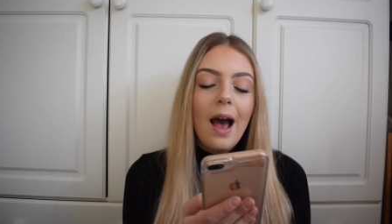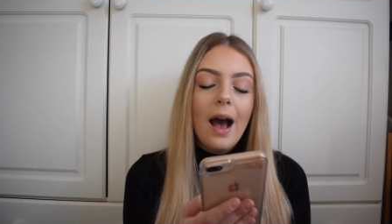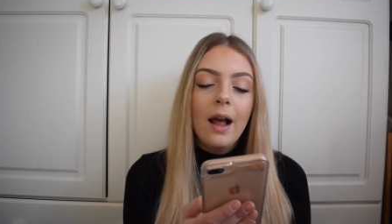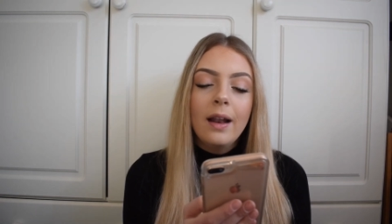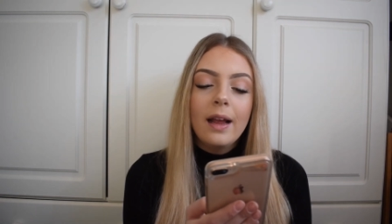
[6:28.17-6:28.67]

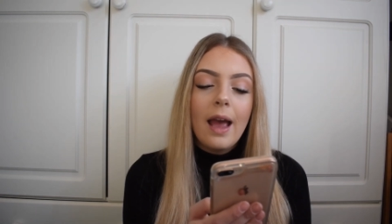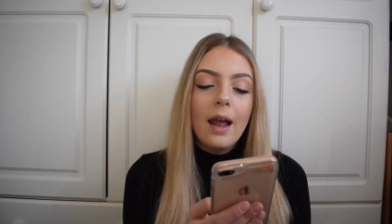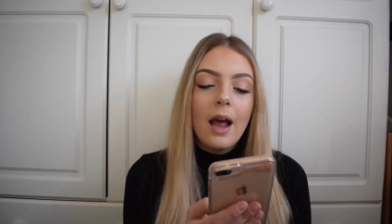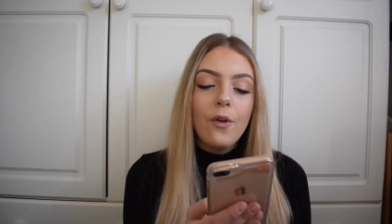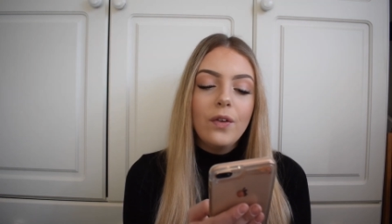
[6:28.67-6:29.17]
And
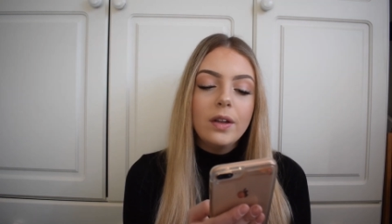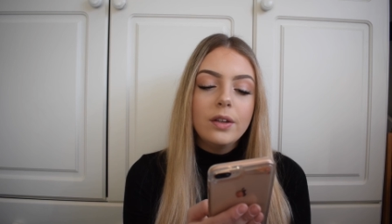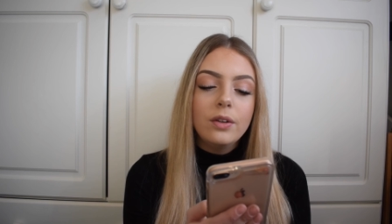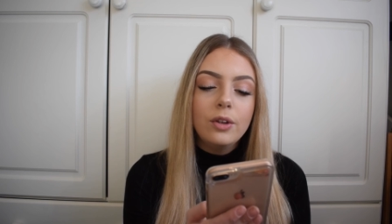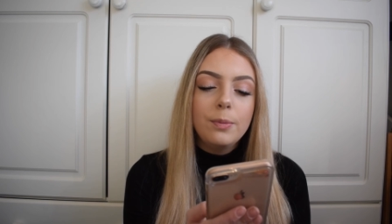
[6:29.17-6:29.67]
again, I think this
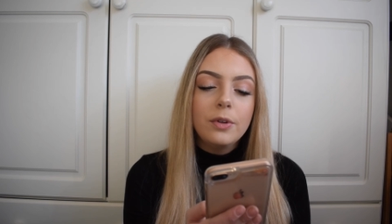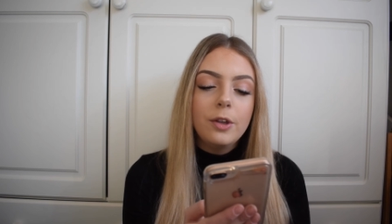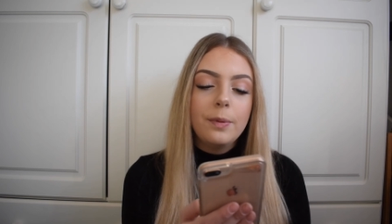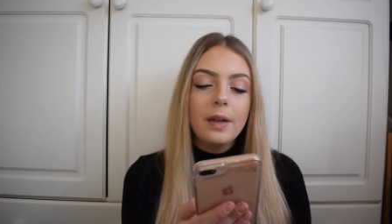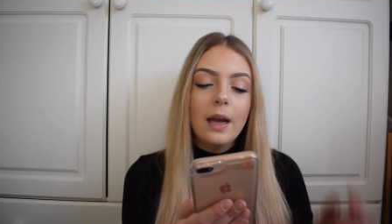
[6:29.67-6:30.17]
is
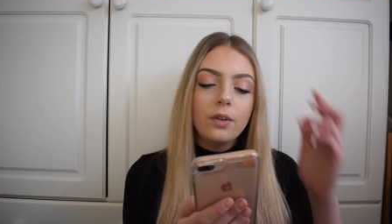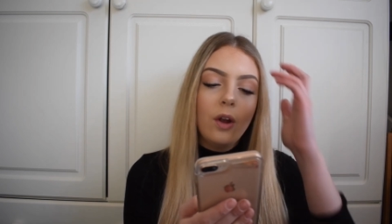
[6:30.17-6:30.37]
super nice.